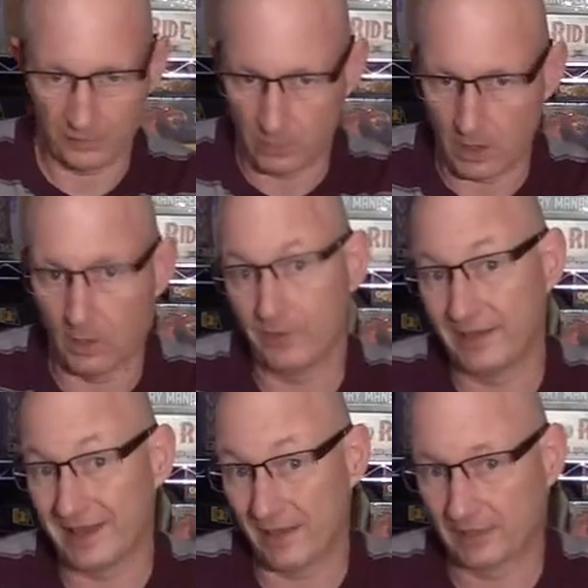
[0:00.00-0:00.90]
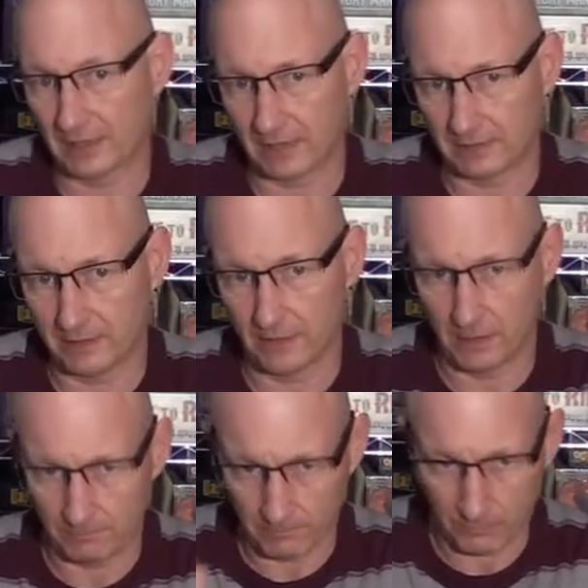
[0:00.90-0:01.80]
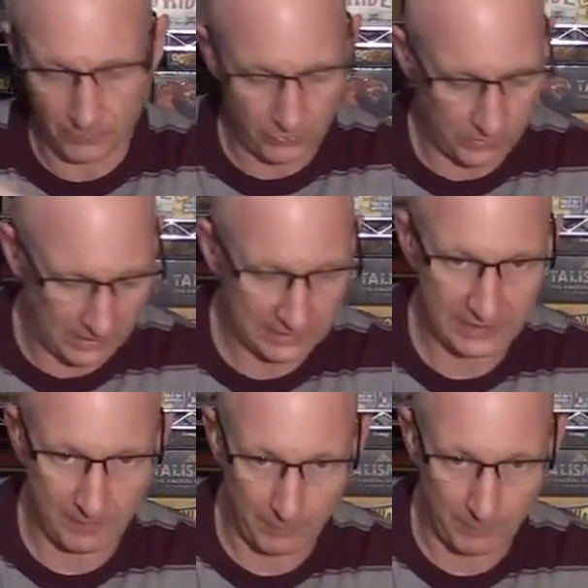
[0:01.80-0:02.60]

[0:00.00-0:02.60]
well, these have sets in them, which you get a set